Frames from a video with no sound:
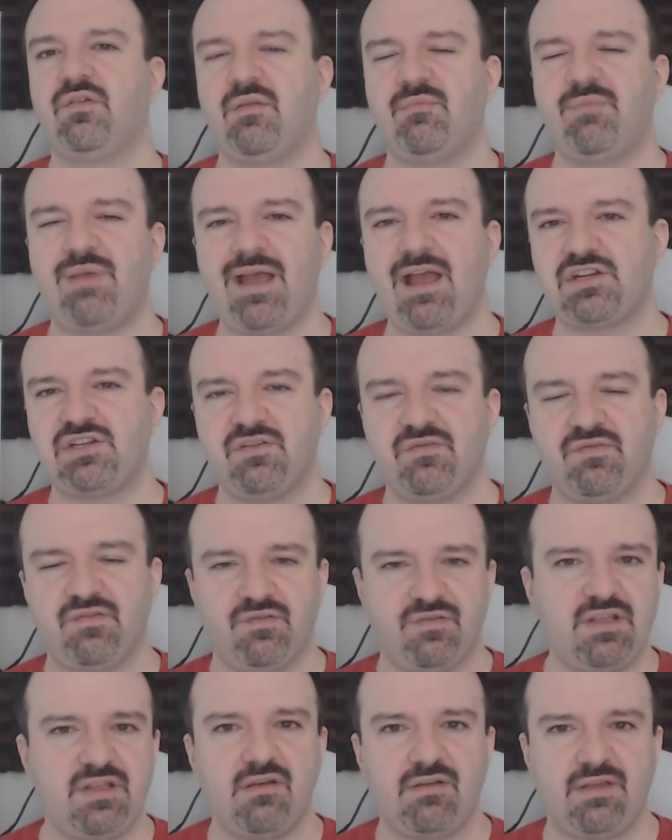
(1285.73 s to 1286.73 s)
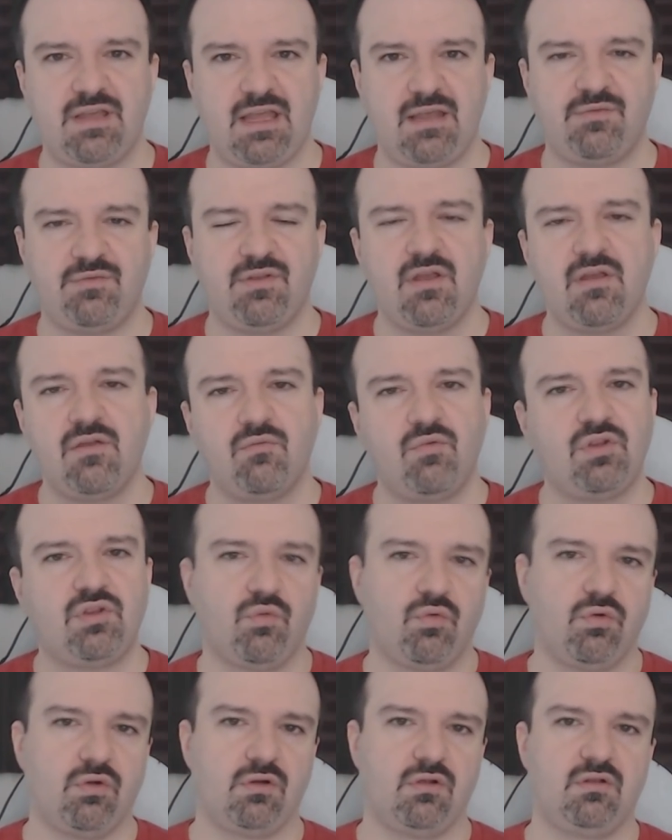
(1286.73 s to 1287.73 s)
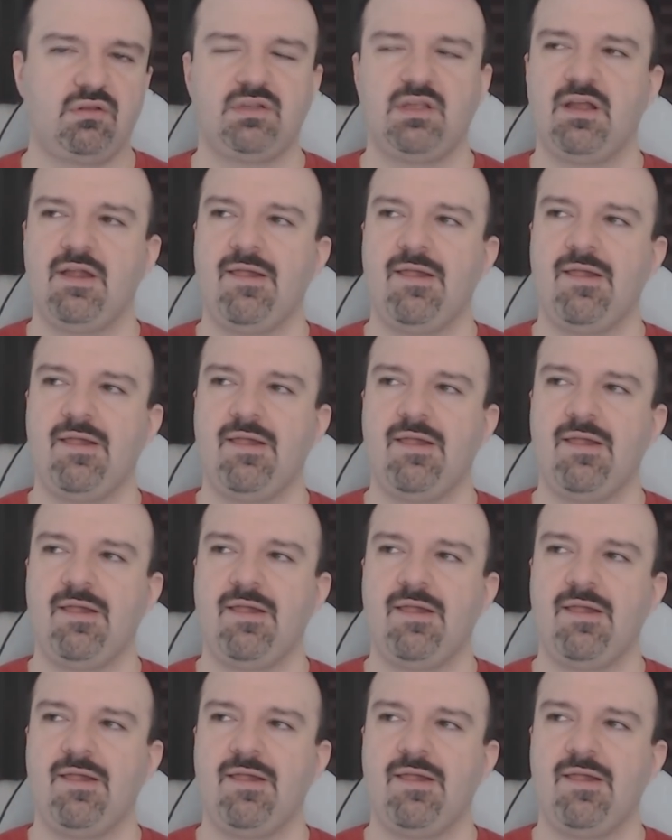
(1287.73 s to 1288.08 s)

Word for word: and passion for video games with the world.